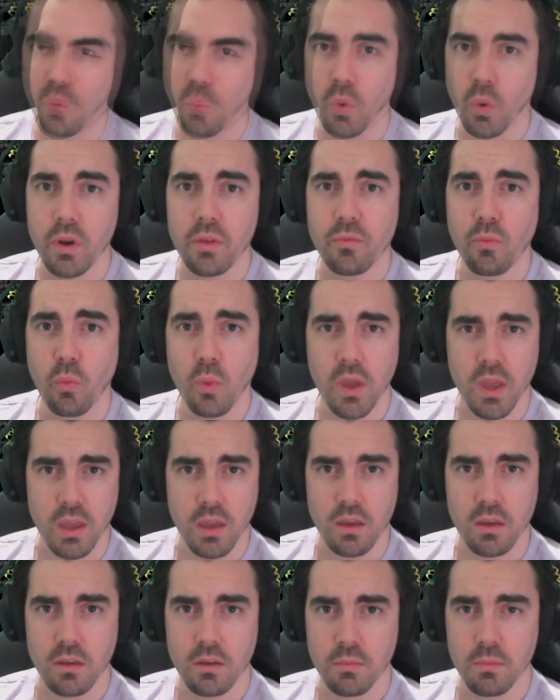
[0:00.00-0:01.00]
What if
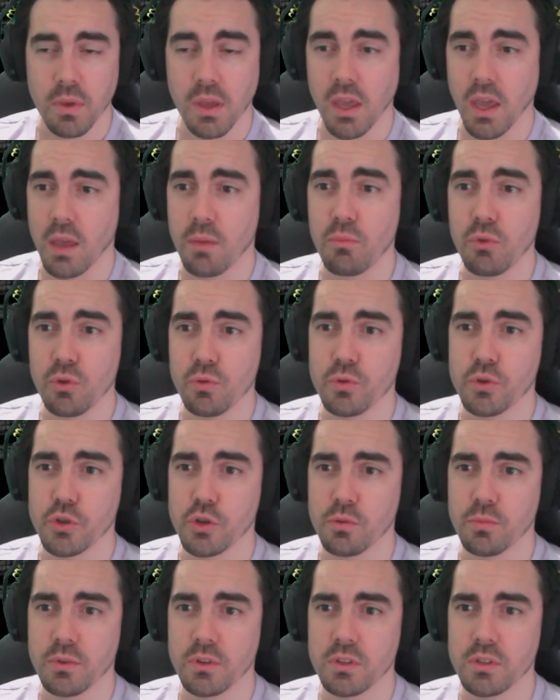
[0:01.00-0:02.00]
we became
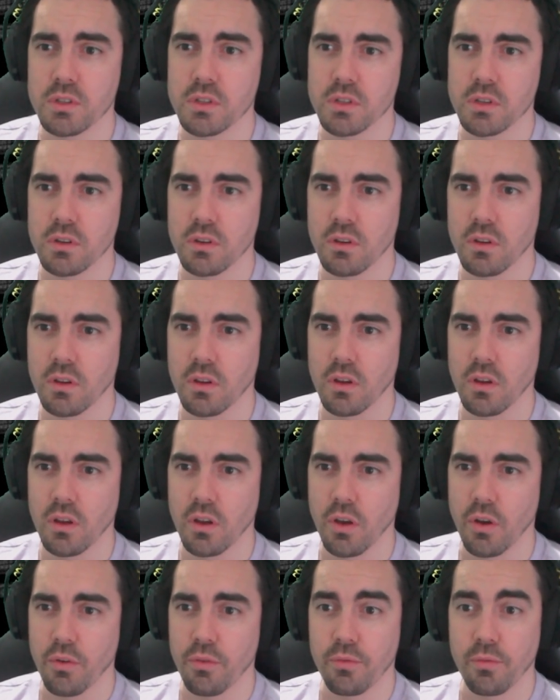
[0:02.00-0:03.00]
YouTubers?
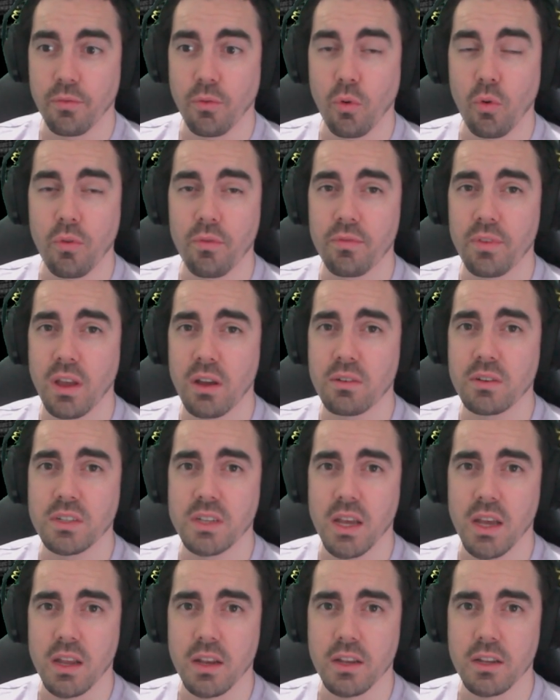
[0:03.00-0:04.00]
Four found
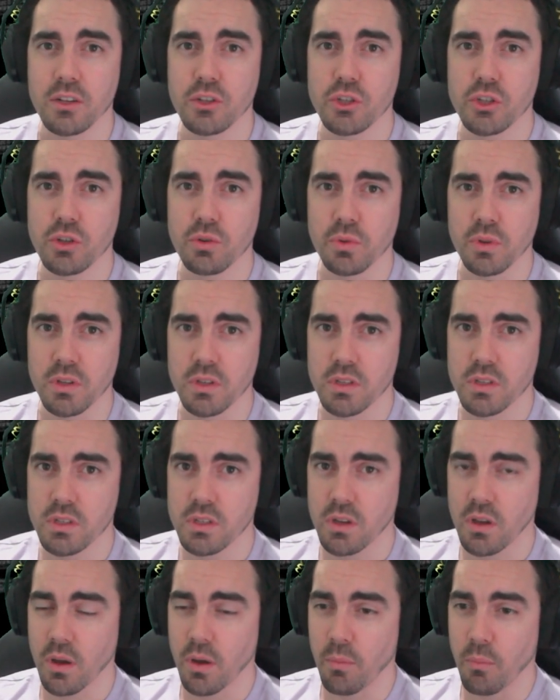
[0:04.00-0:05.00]
dead in sewers.
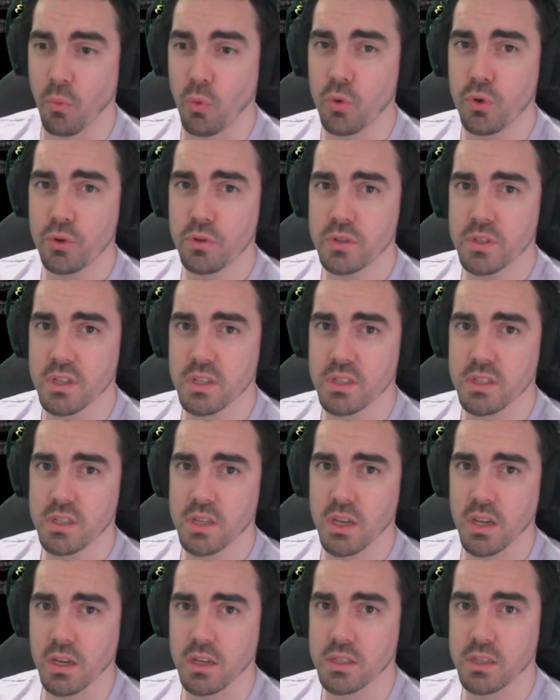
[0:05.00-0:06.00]
More news at
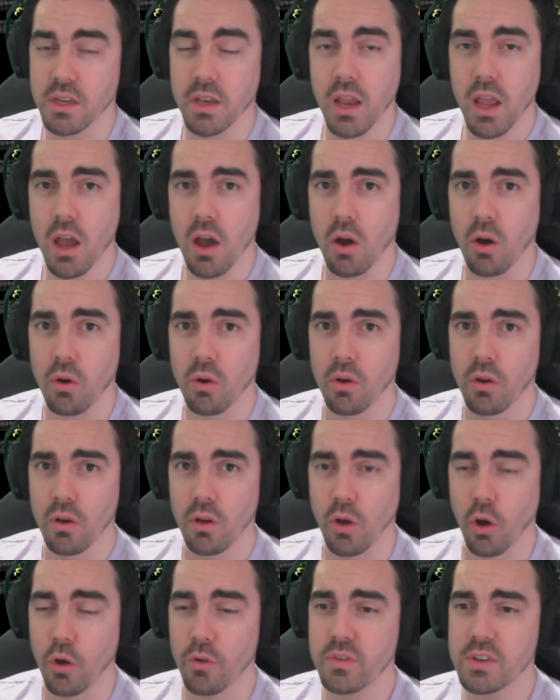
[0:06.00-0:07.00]
6. Now,
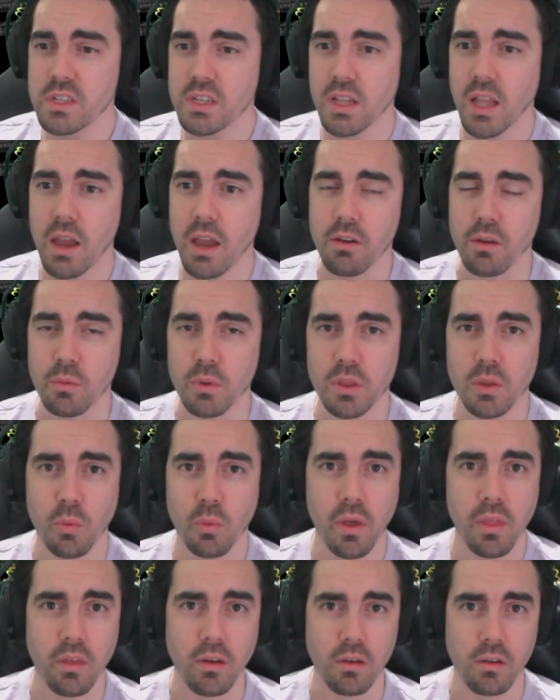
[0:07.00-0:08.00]
over to Larry with the weather.